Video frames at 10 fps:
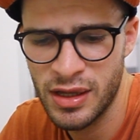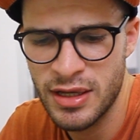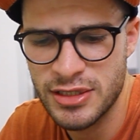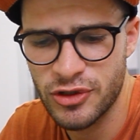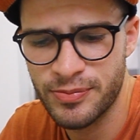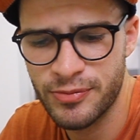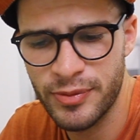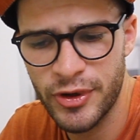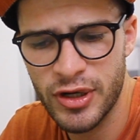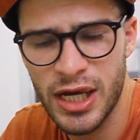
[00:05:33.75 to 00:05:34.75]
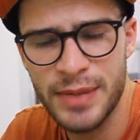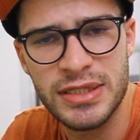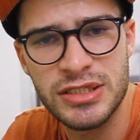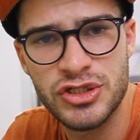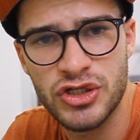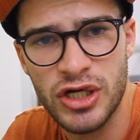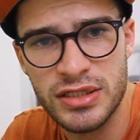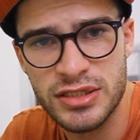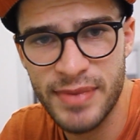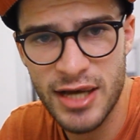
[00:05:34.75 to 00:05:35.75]
So Premier Cup is
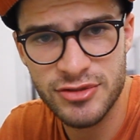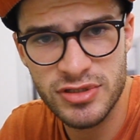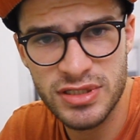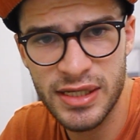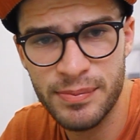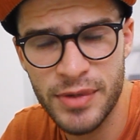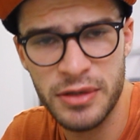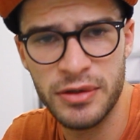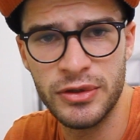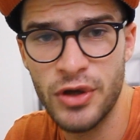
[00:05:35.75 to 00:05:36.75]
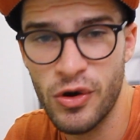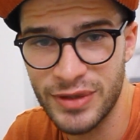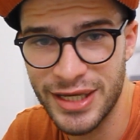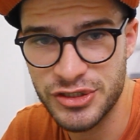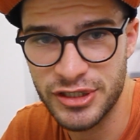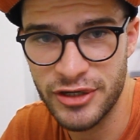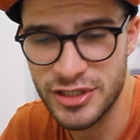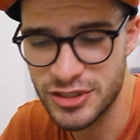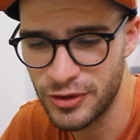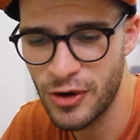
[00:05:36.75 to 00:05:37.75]
just Masters League, but no legendary.
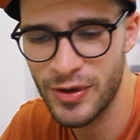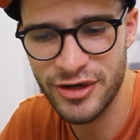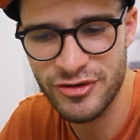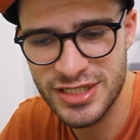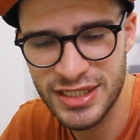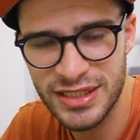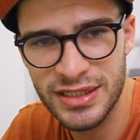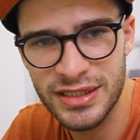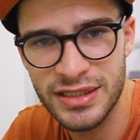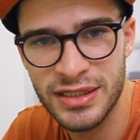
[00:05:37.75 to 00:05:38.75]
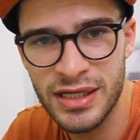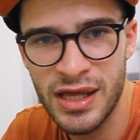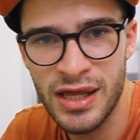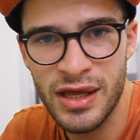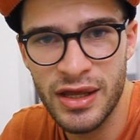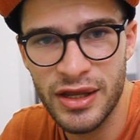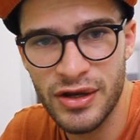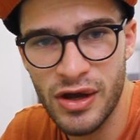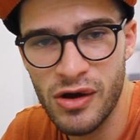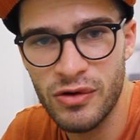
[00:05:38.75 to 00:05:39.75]
So no Giratina,
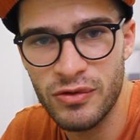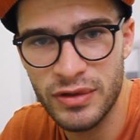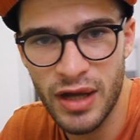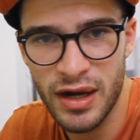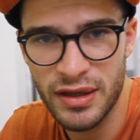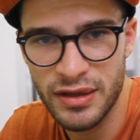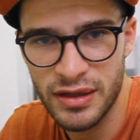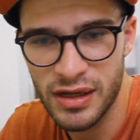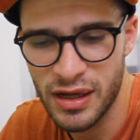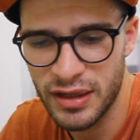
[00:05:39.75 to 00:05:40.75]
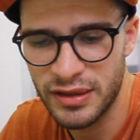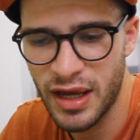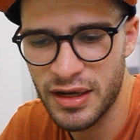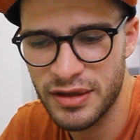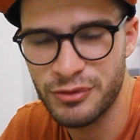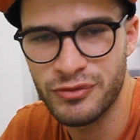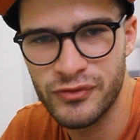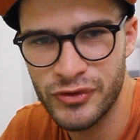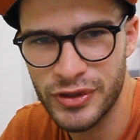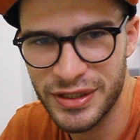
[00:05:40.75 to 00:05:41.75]
none of the
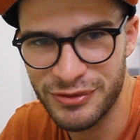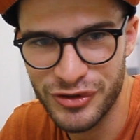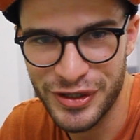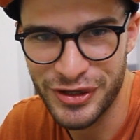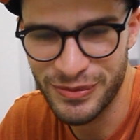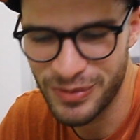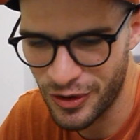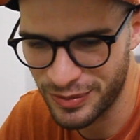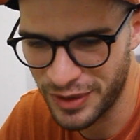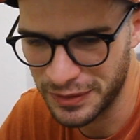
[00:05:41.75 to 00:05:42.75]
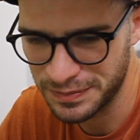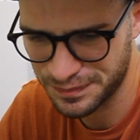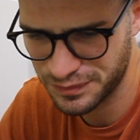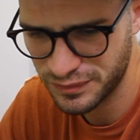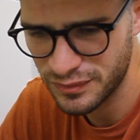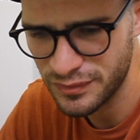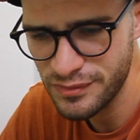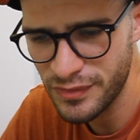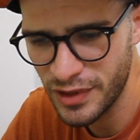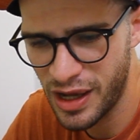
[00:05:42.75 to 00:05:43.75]
really, really good Pokemon.
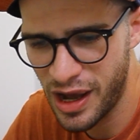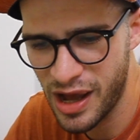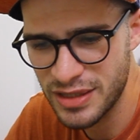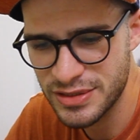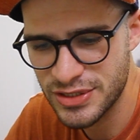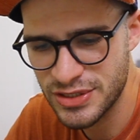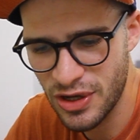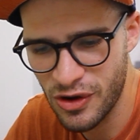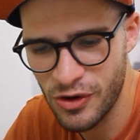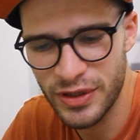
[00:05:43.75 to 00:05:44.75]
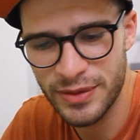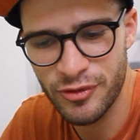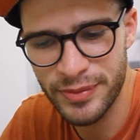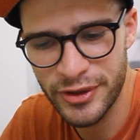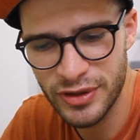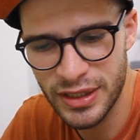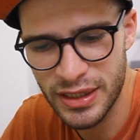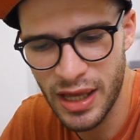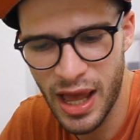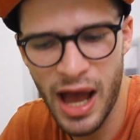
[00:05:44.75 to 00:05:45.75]
So in the Premier
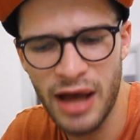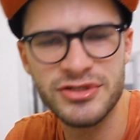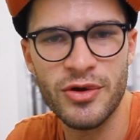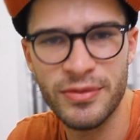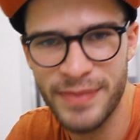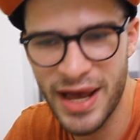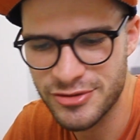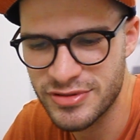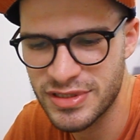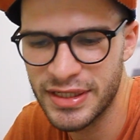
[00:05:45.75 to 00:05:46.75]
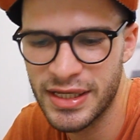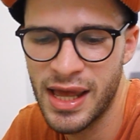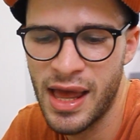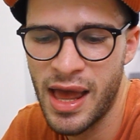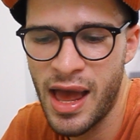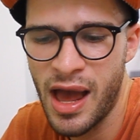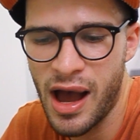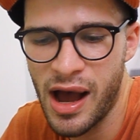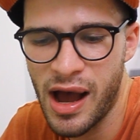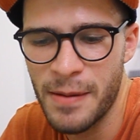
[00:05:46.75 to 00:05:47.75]
League, I'll start with Masters League.
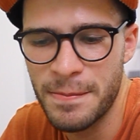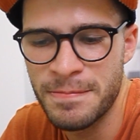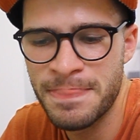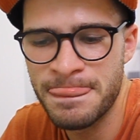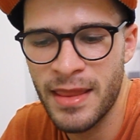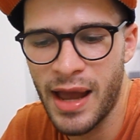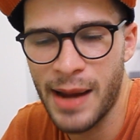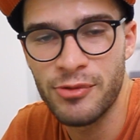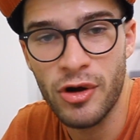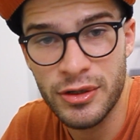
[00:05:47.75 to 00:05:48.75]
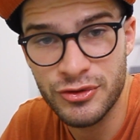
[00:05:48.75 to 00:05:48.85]
I brought